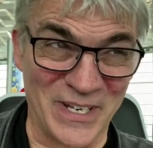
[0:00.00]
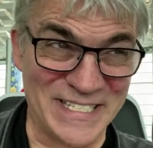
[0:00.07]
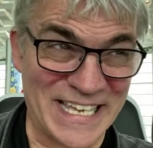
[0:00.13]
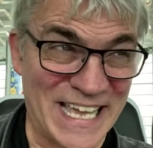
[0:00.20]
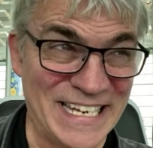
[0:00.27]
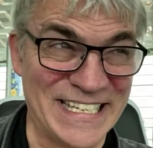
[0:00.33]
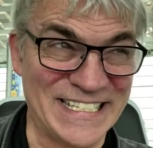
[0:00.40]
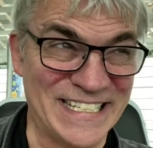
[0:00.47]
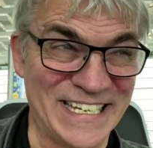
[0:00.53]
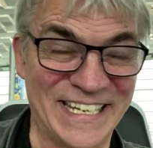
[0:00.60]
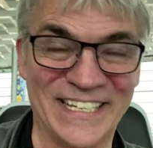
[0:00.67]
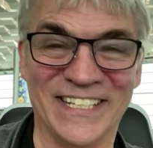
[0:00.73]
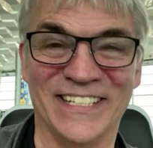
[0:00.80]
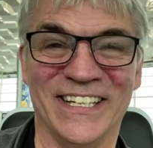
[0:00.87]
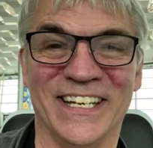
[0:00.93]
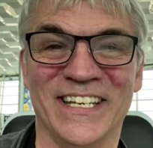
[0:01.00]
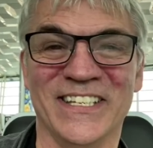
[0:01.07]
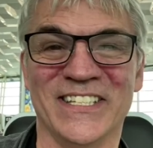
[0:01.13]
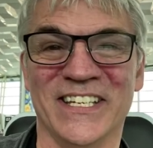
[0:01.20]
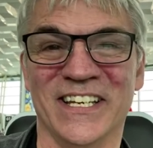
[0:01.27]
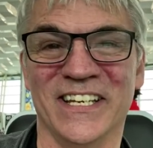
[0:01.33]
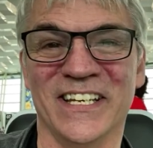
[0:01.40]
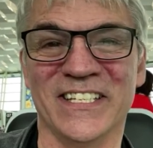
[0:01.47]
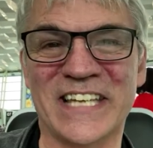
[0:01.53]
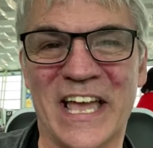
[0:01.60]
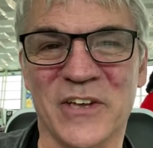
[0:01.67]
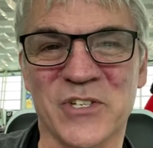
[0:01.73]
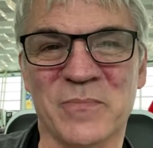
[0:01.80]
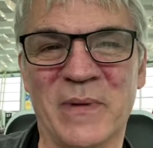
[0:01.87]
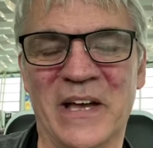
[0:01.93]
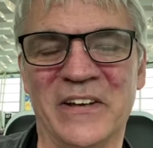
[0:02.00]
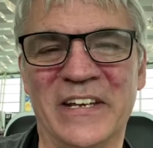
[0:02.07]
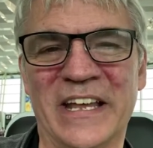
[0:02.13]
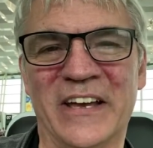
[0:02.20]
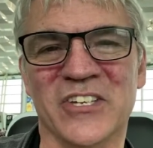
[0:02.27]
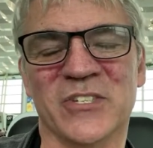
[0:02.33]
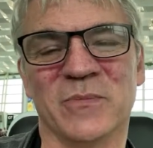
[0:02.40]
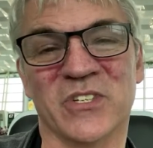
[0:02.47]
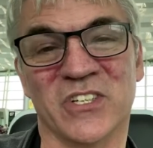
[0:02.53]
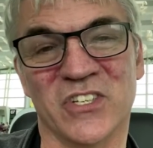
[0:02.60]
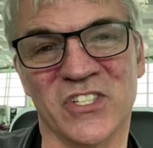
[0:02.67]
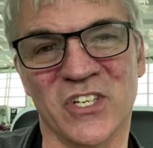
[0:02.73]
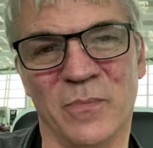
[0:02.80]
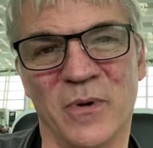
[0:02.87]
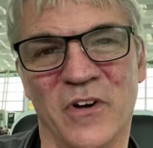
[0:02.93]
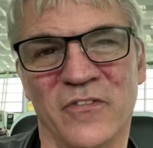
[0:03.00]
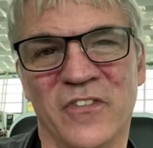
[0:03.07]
dad is in England and is housebound now, so I'm just going to stop off.